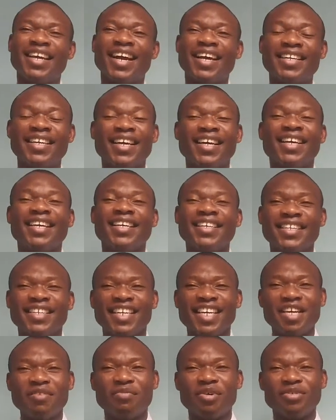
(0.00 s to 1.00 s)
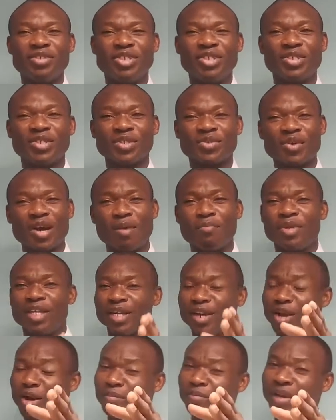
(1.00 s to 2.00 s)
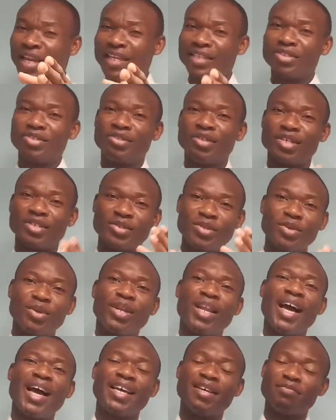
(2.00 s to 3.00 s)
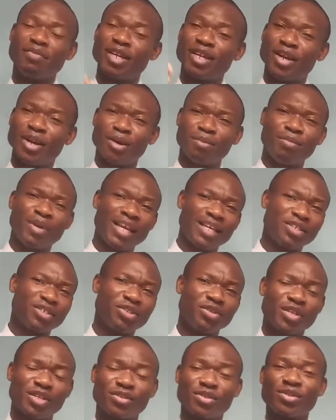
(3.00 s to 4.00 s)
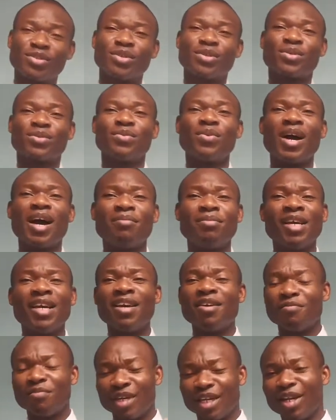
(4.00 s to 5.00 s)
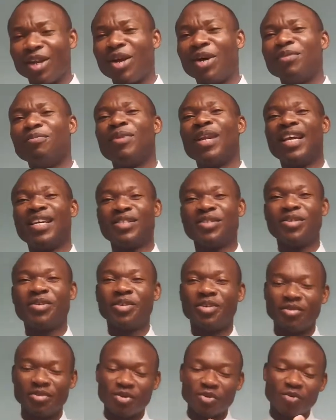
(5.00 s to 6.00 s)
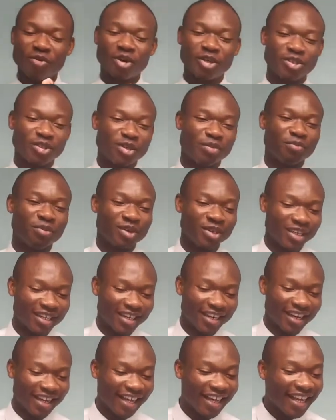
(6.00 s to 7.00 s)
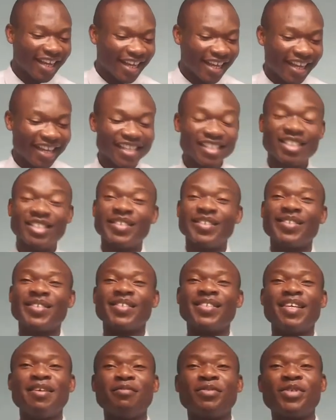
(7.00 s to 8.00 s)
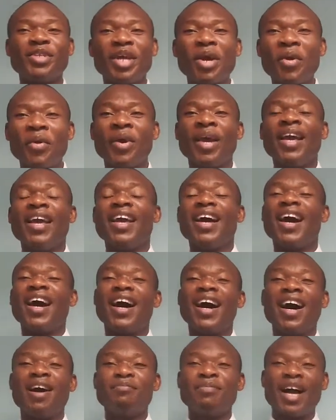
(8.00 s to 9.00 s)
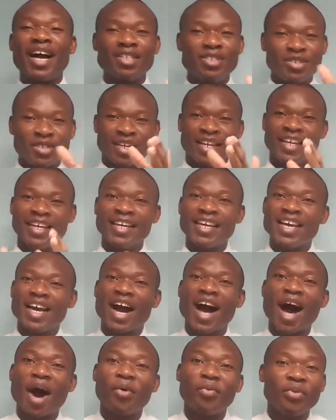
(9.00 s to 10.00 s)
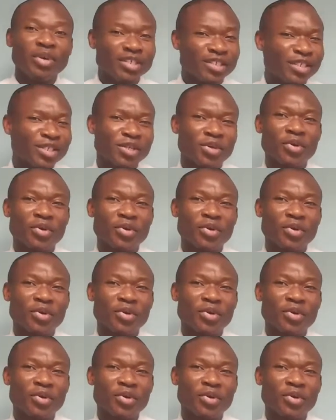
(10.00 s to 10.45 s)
that in the name of Jesus Christ. May the Lord bless you as you like. May the Lord bless you as you subscribe. May the Lord bless you and reward you abundantly in Jesus' name. Today, uh, actually, uh, wishing